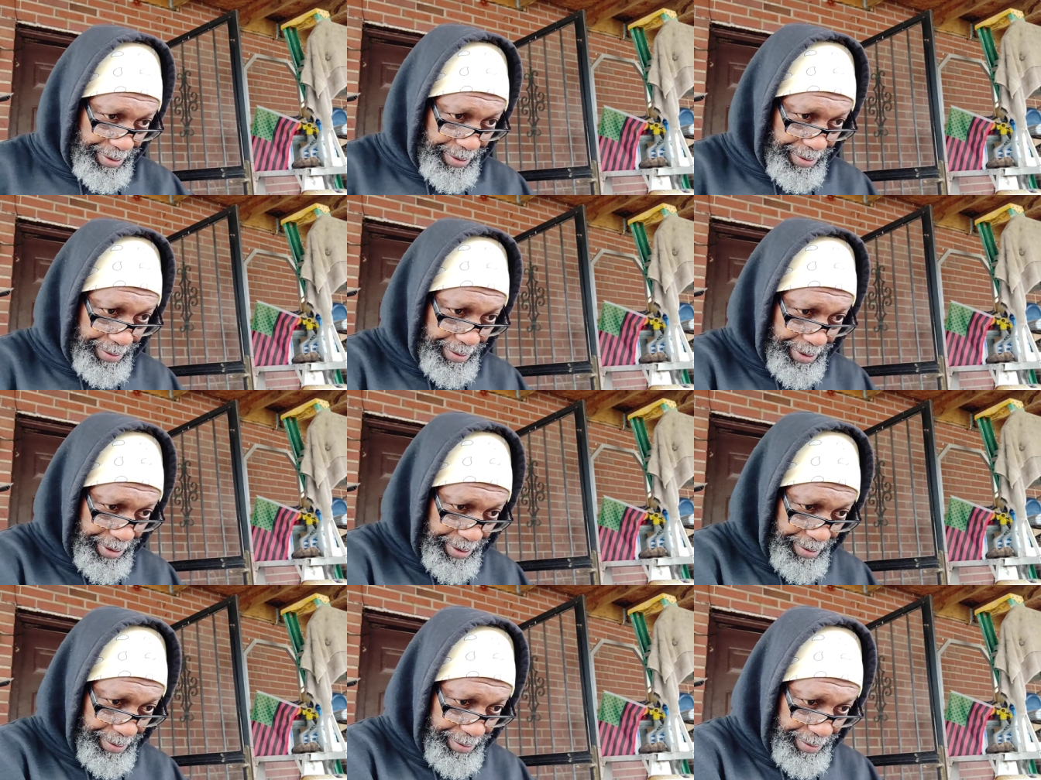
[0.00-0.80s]

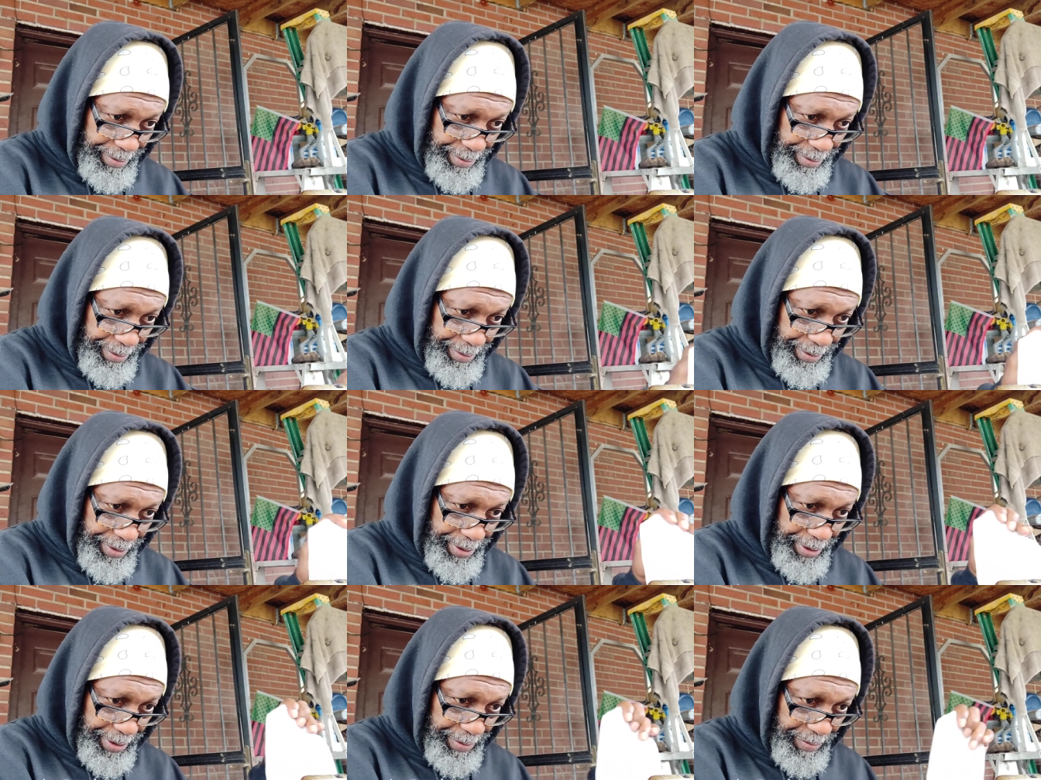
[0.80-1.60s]
Okay.
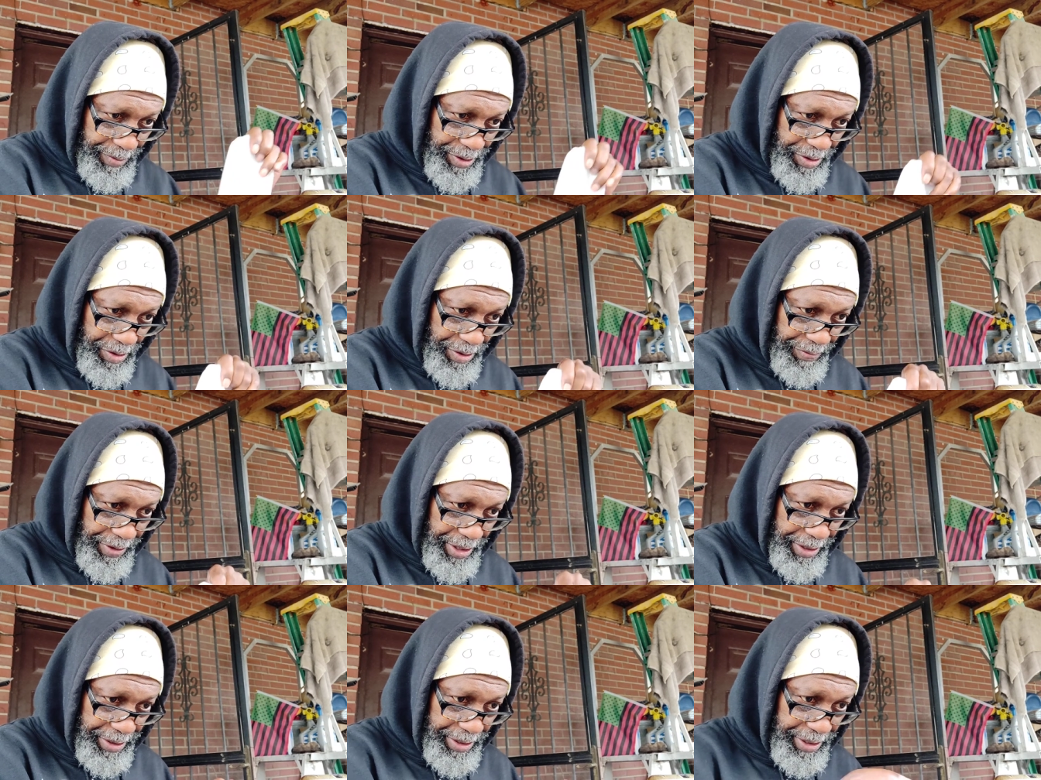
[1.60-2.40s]
What Garth
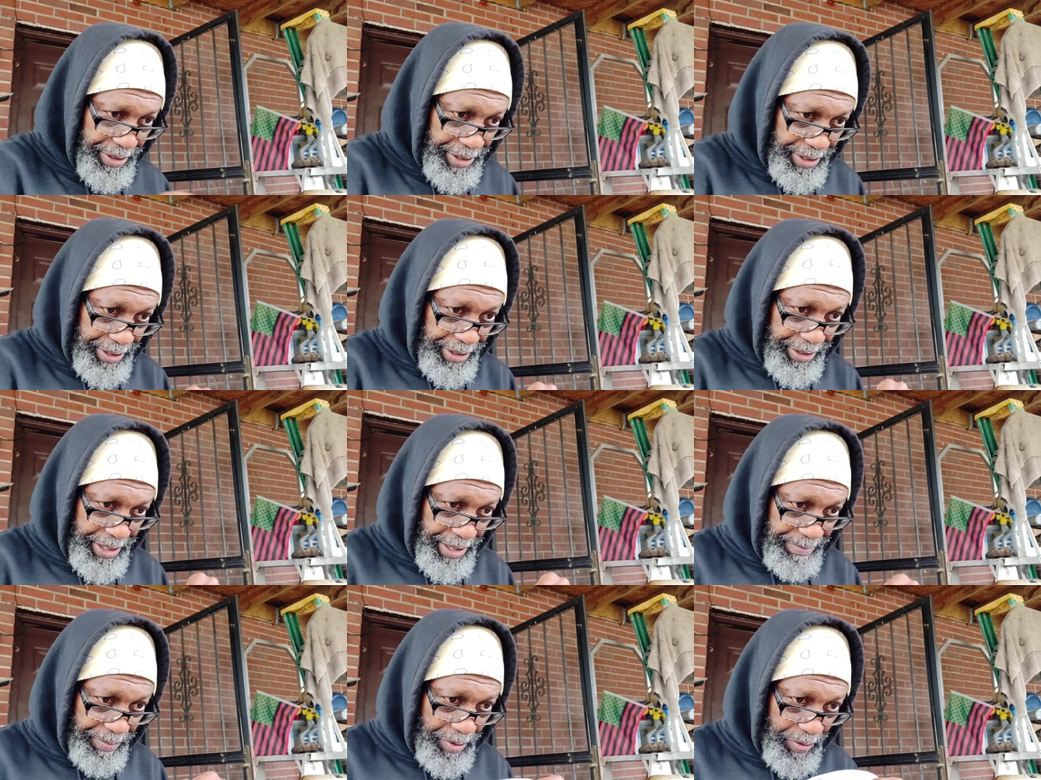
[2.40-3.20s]
got?
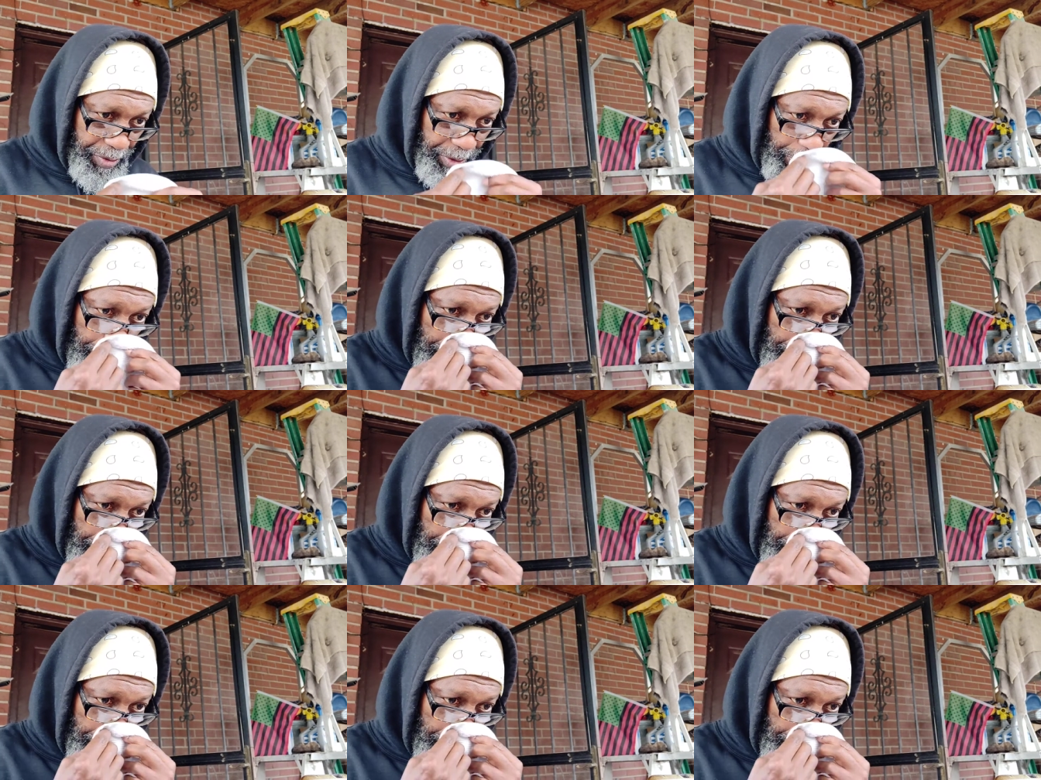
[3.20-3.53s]
that poet